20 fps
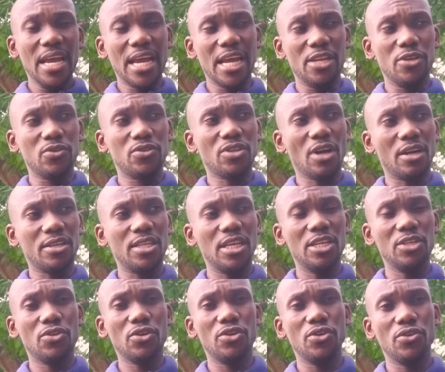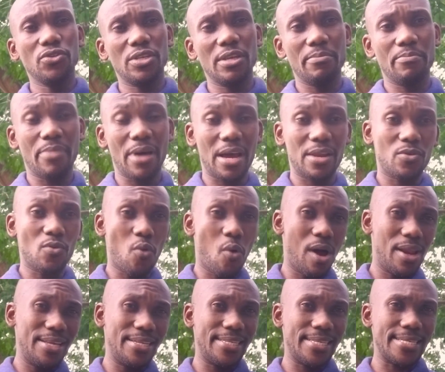and you start introducing bad
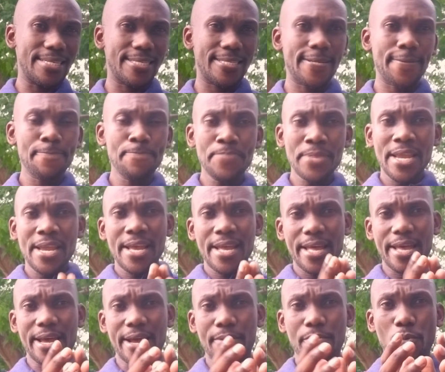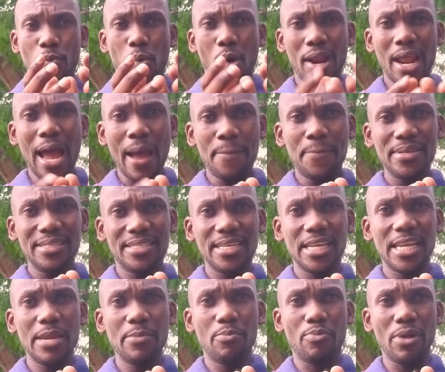qualities. What happens
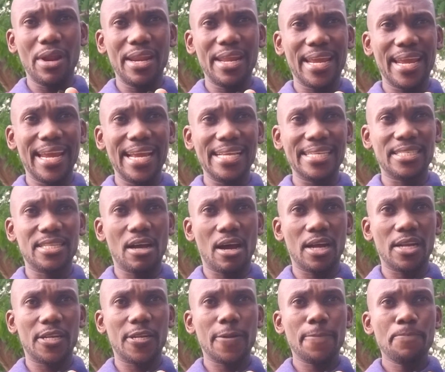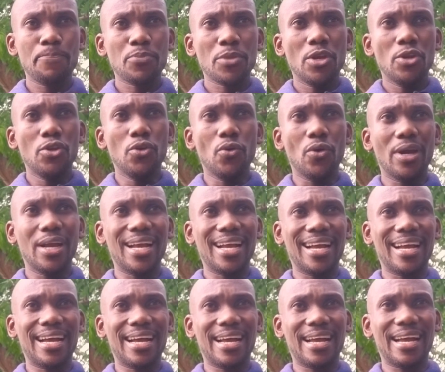in inbreeding is that you
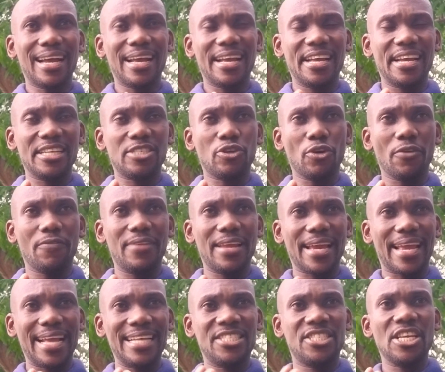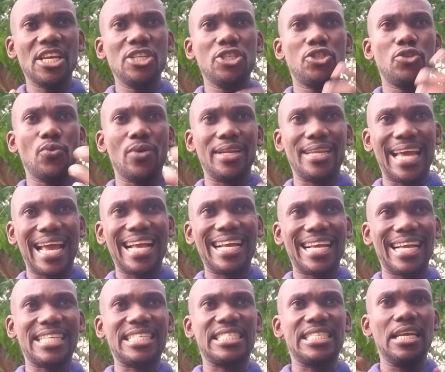sort of like
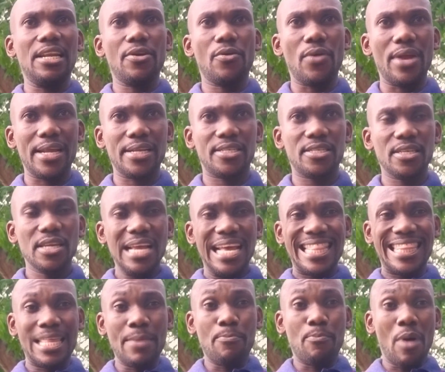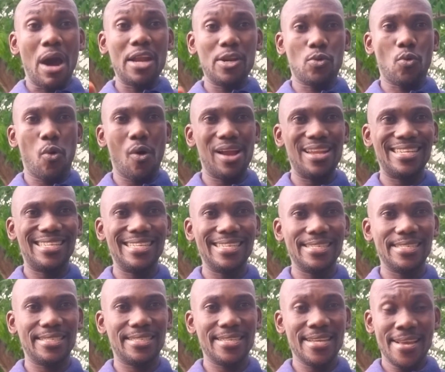accelerate the bad
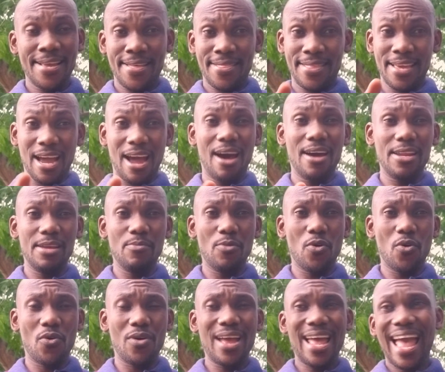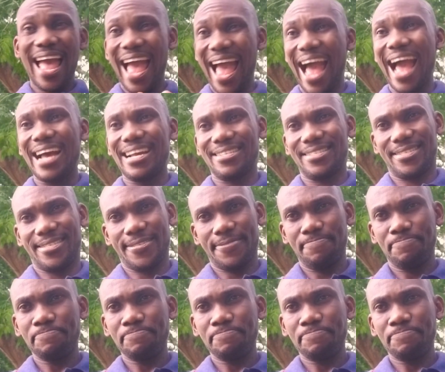qualities the animal has.